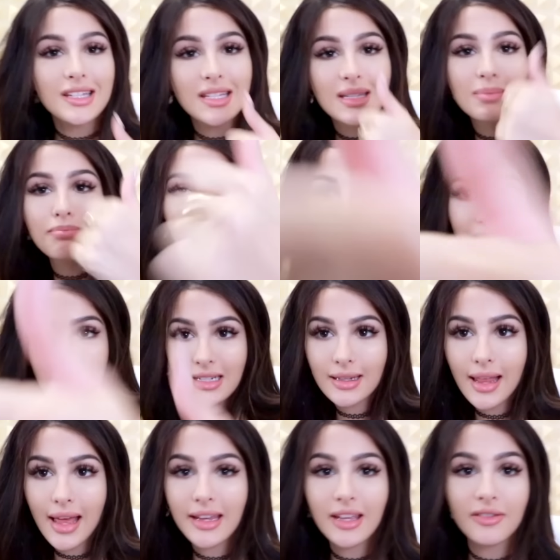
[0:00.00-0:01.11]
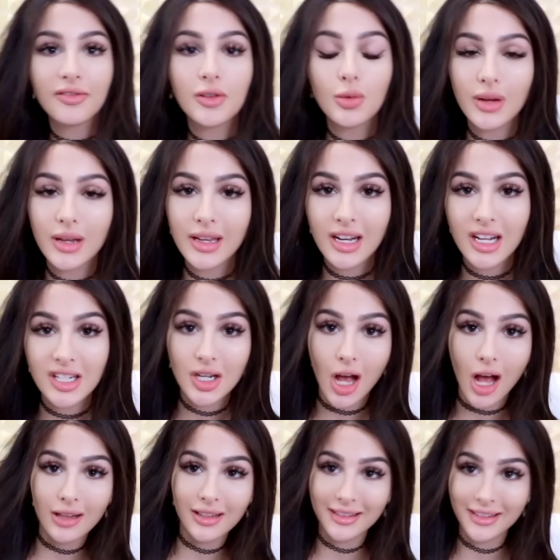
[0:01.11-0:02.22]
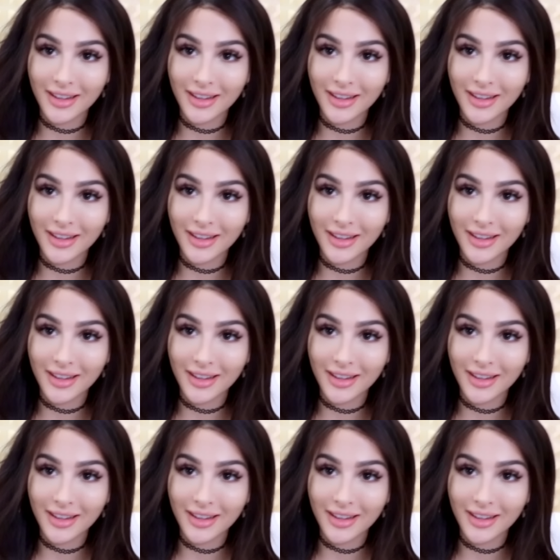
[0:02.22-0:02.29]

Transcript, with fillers: Smash like if you would eat a chocolate